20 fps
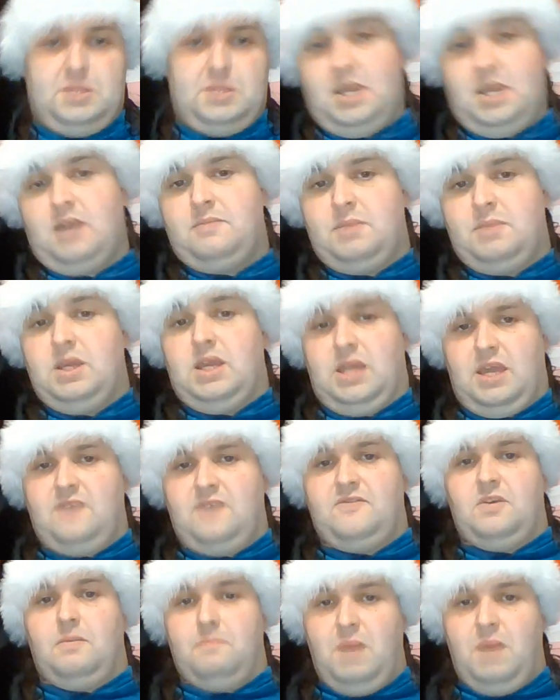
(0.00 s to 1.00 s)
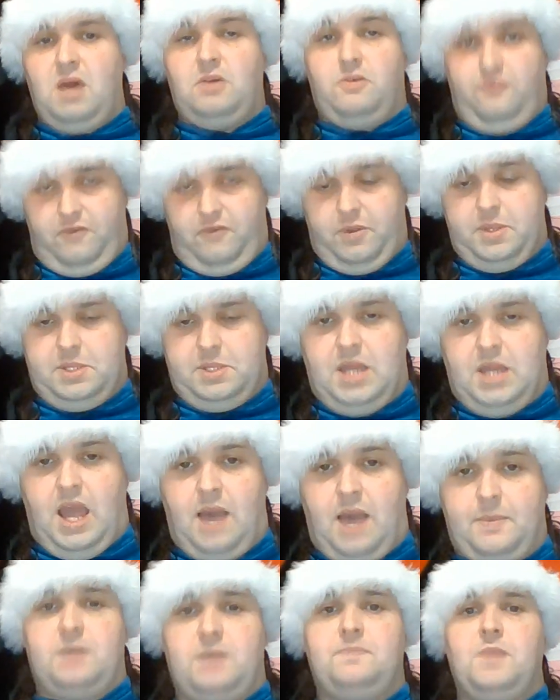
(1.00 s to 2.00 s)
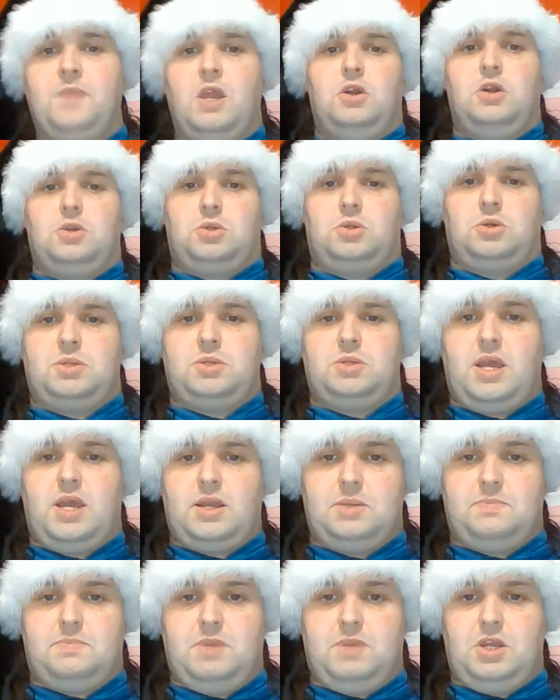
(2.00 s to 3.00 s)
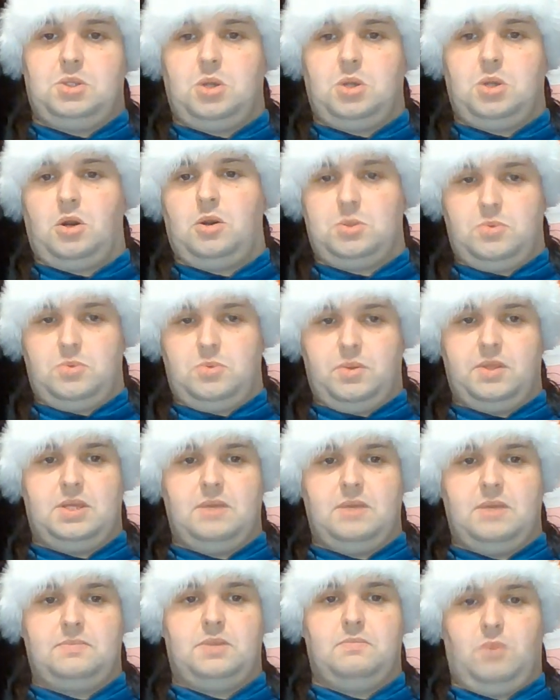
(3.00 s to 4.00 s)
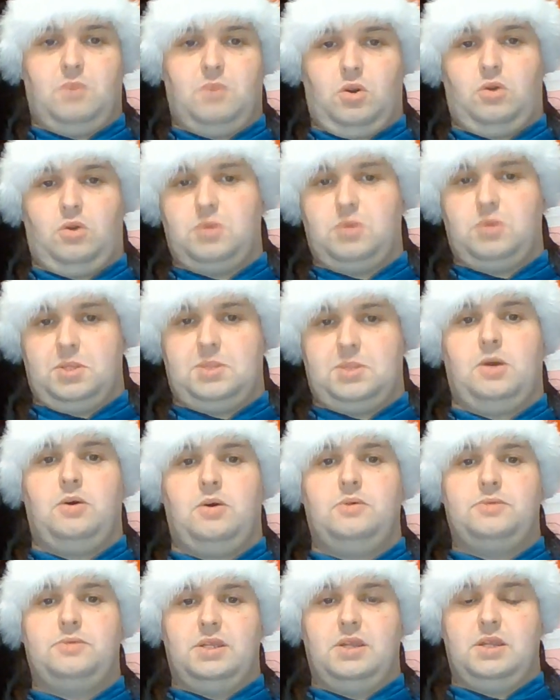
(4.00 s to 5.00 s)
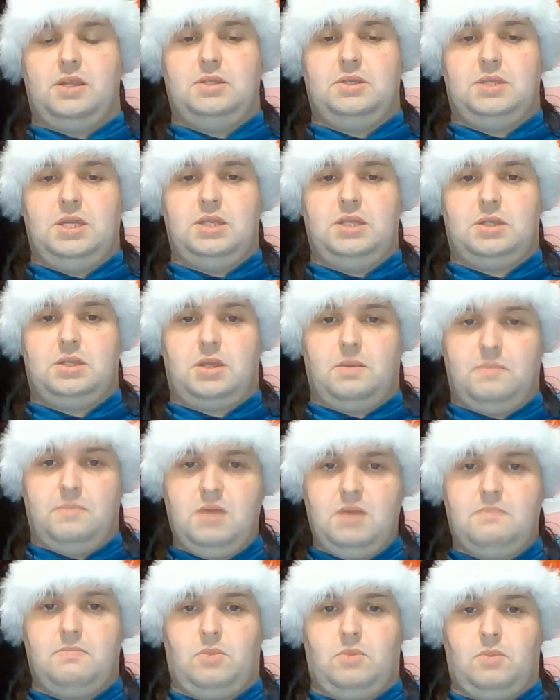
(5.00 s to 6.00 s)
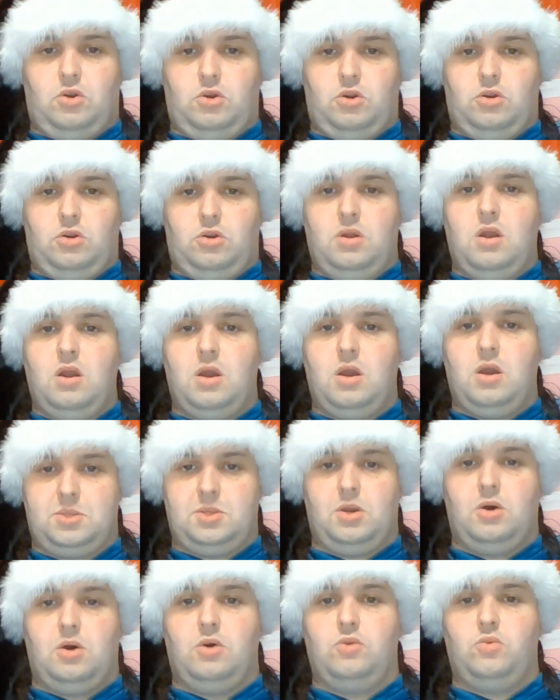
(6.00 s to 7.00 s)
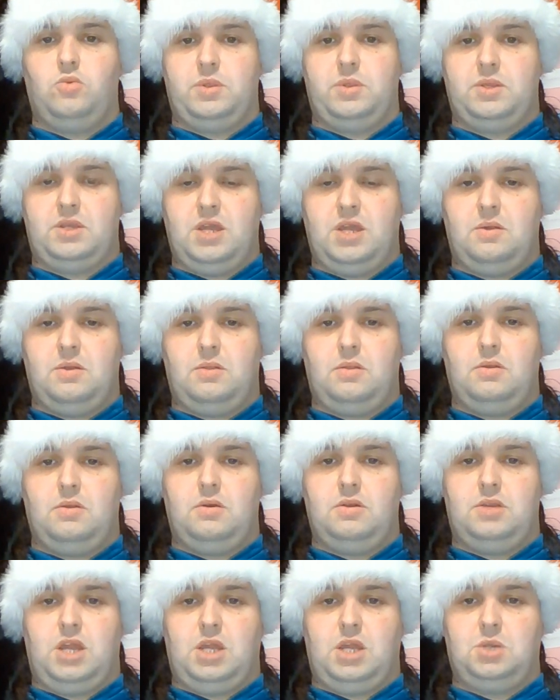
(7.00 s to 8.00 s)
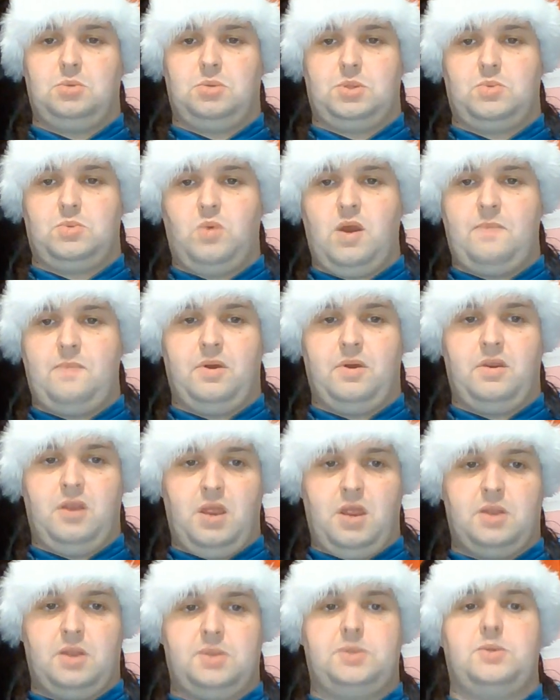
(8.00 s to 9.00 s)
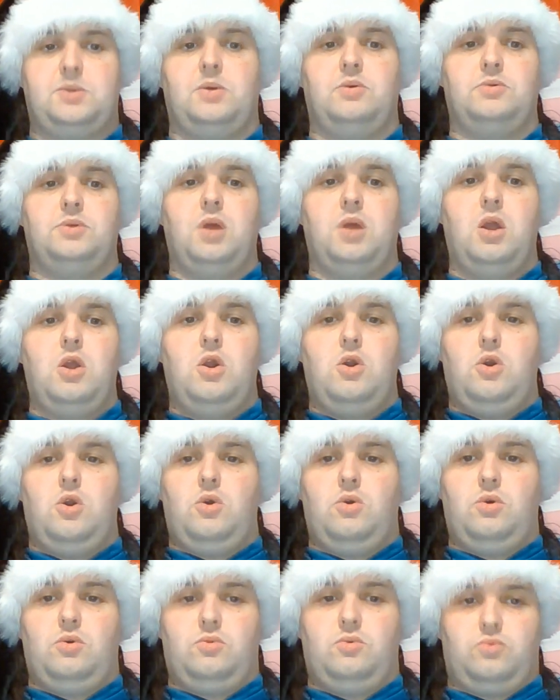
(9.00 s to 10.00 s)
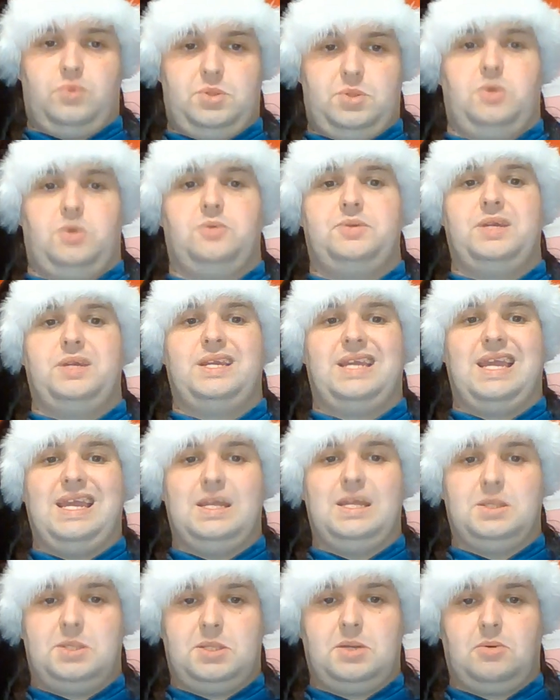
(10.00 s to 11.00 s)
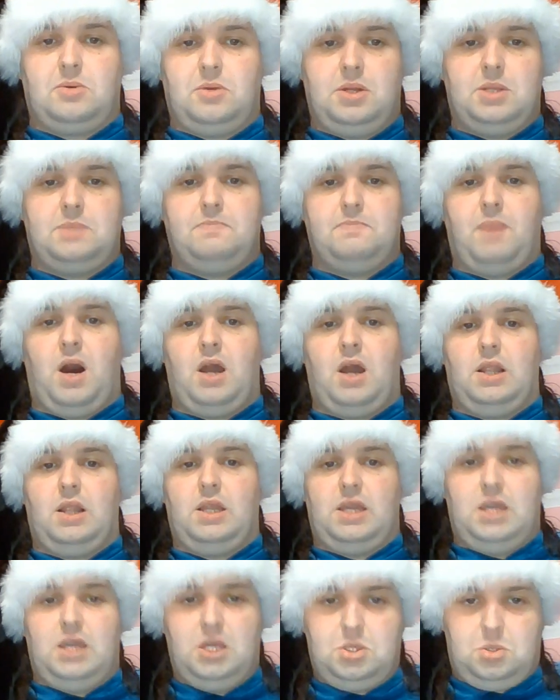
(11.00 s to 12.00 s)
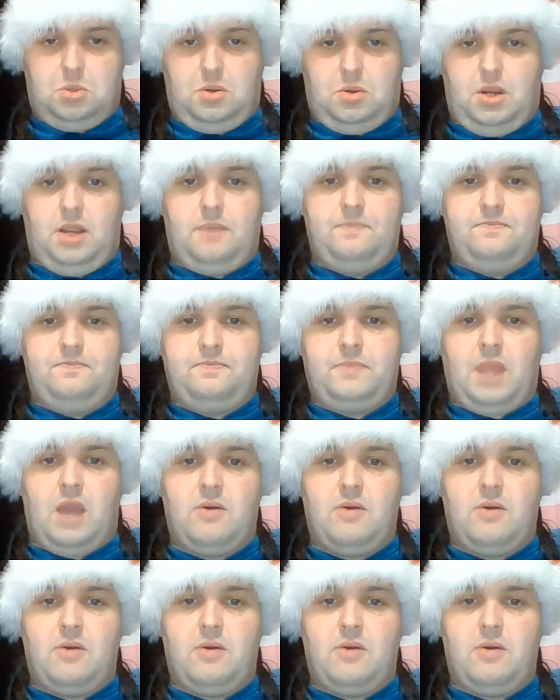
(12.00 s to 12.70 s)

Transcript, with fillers: Instead of being given a medal for the stabbing, Terskak is being charged with attempted murder, assault, and intent to commit murder, assault with a dangerous weapon, and assault resulting in serious bodily injury.